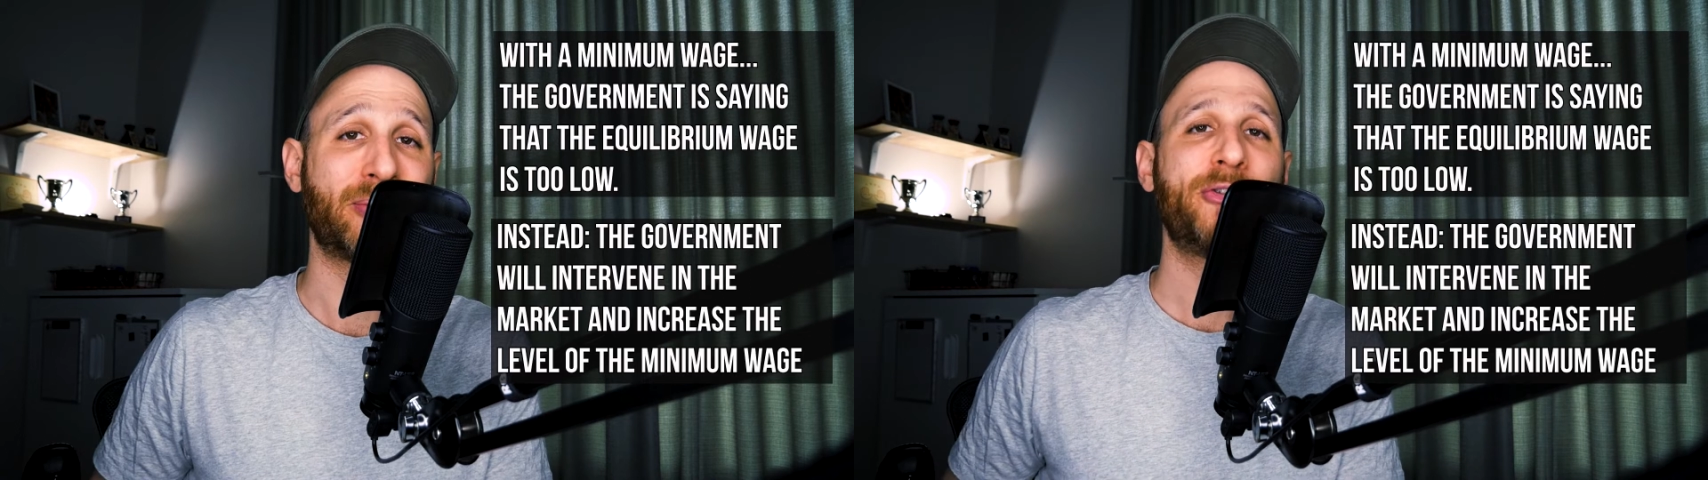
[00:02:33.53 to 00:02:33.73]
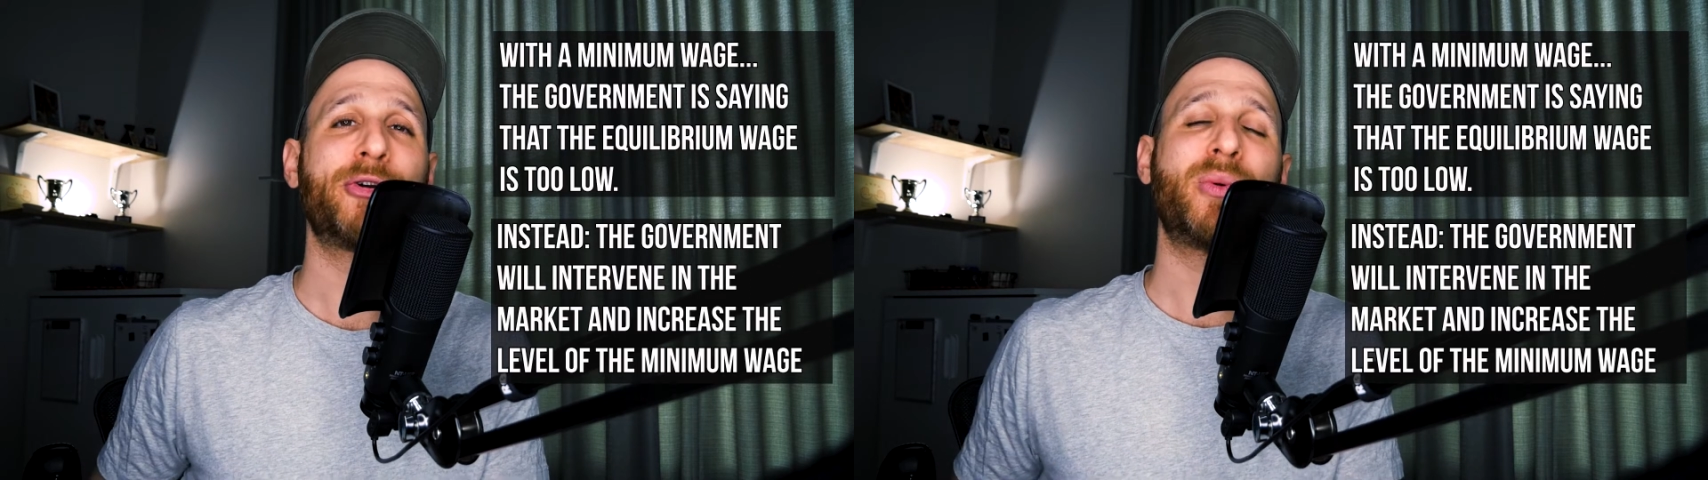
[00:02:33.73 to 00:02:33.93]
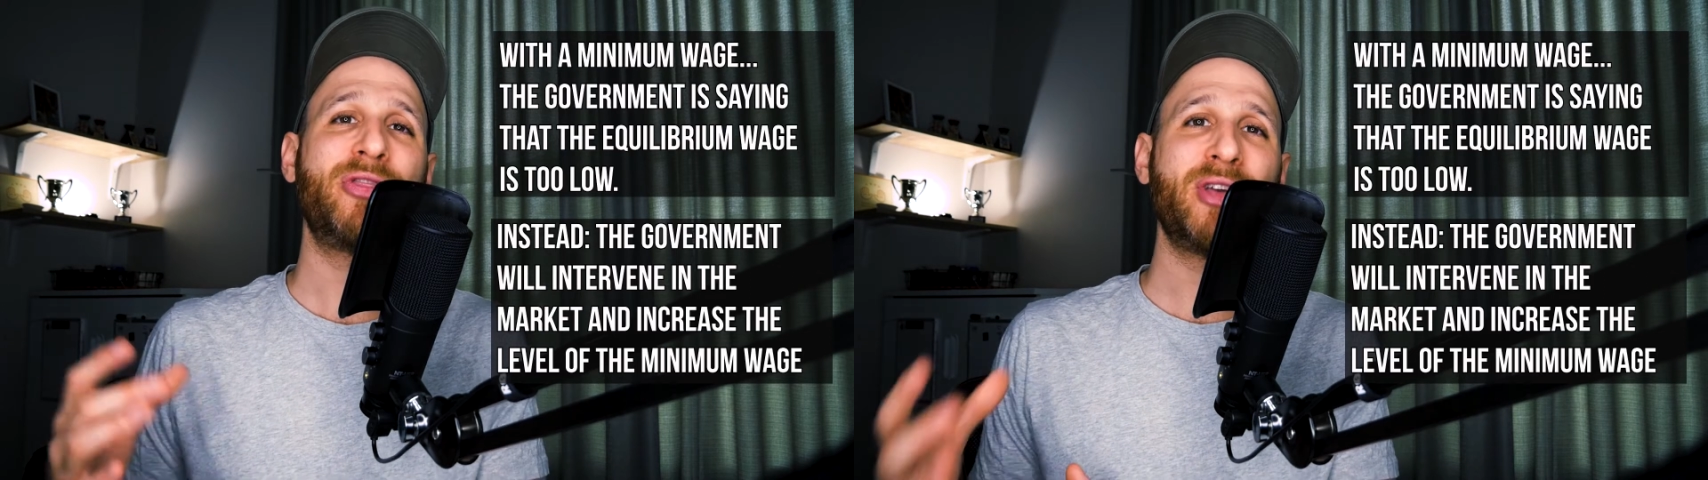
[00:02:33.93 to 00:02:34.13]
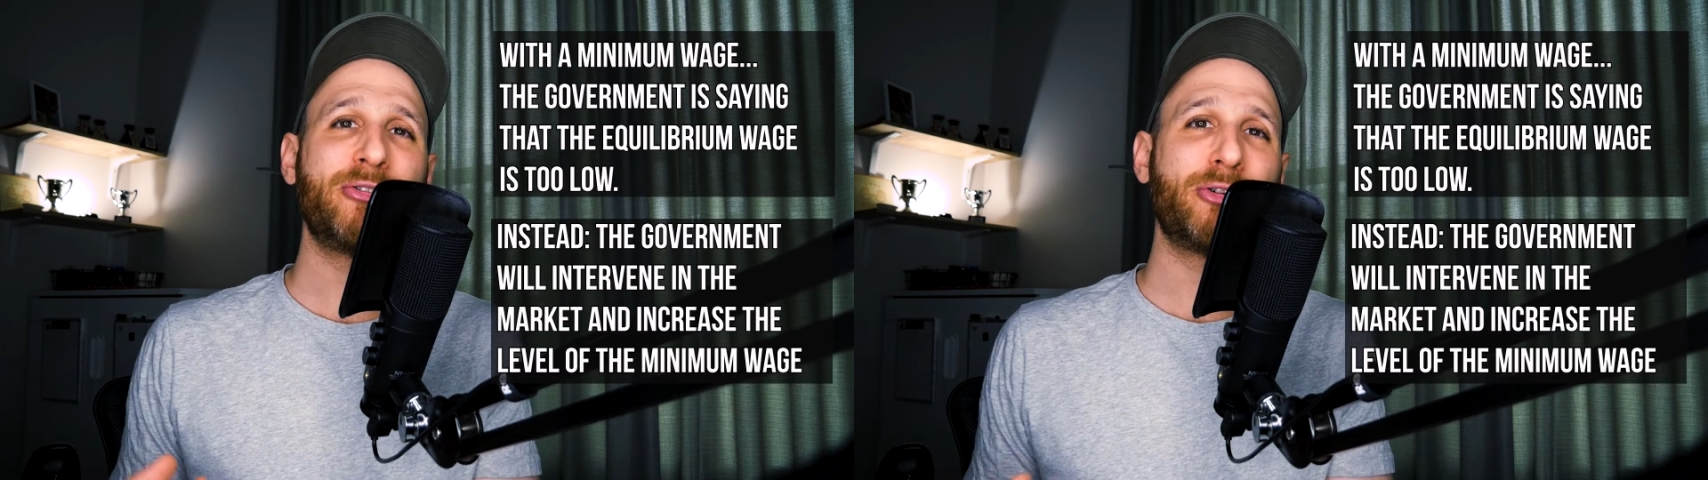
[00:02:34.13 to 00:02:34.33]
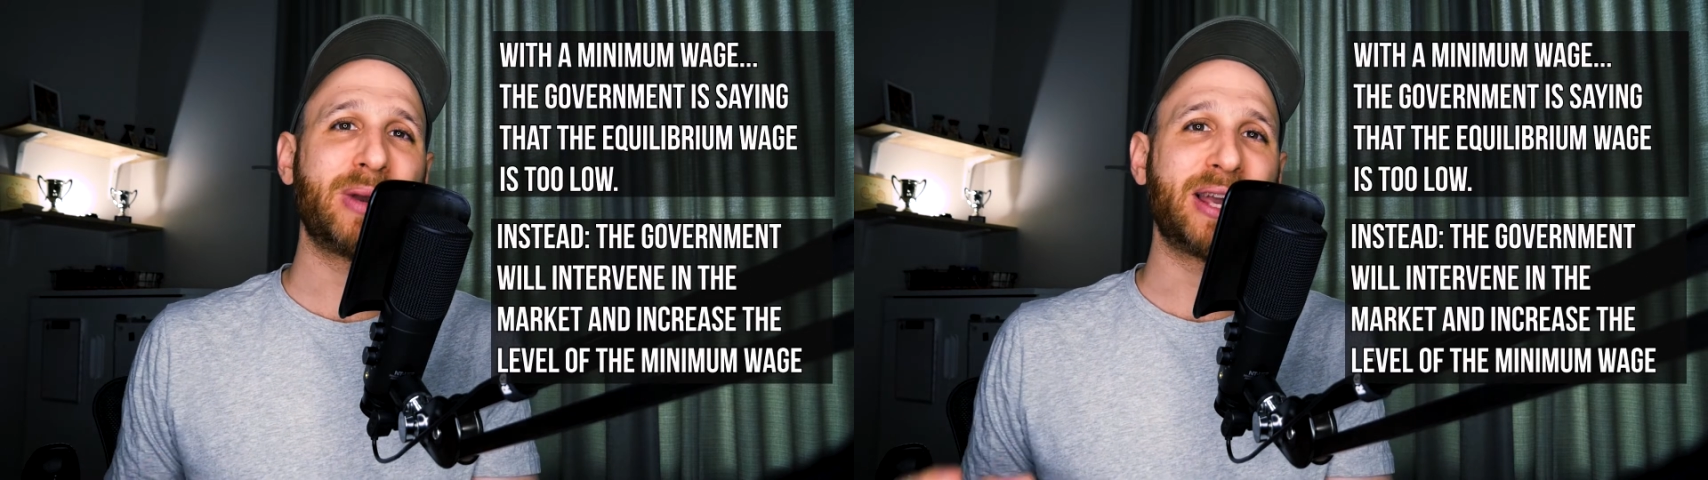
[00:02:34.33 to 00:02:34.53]
So what they're
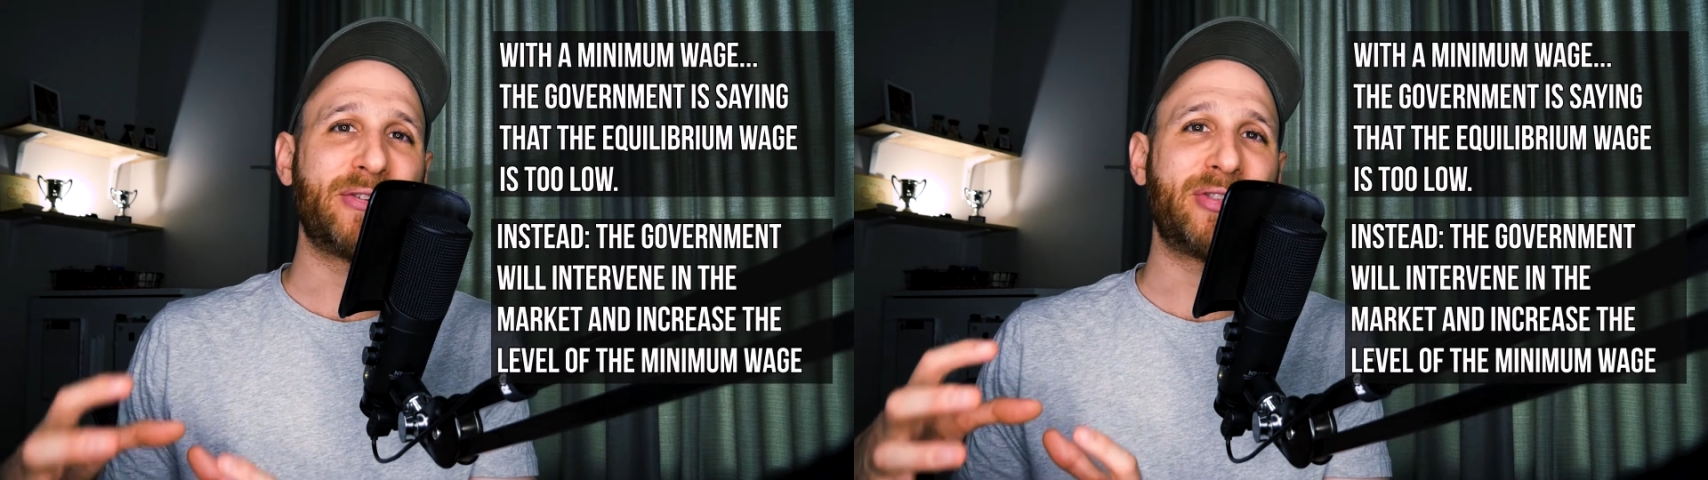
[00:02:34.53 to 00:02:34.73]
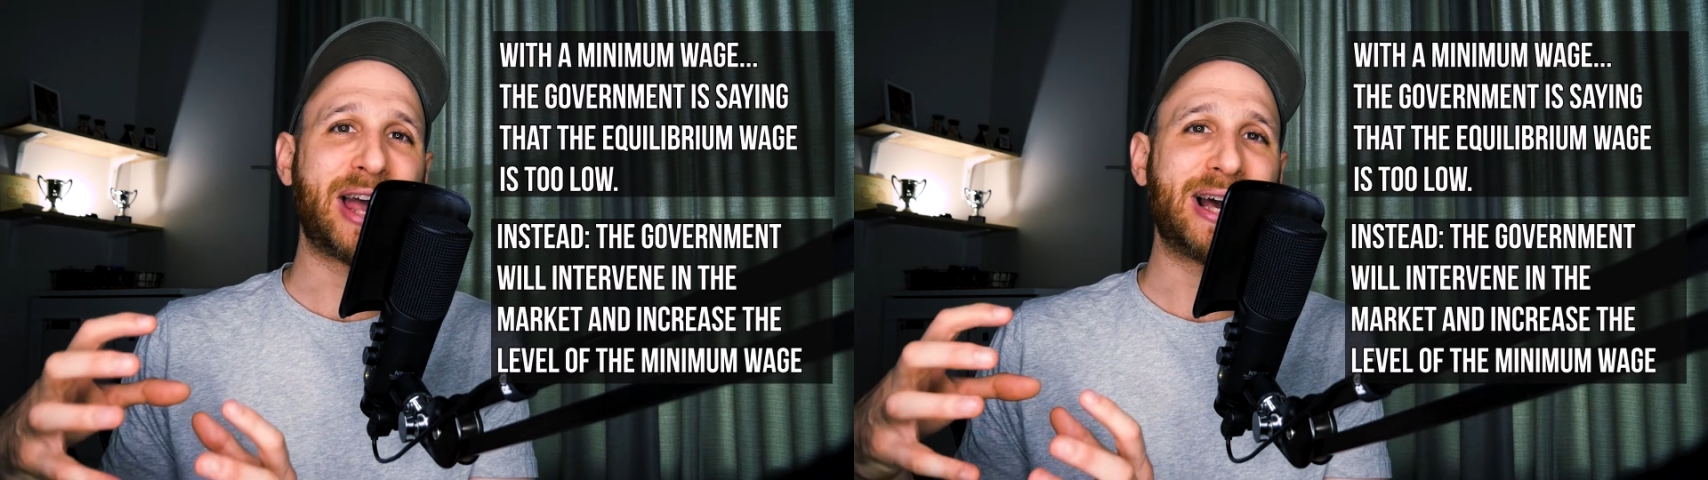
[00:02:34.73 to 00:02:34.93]
doing is they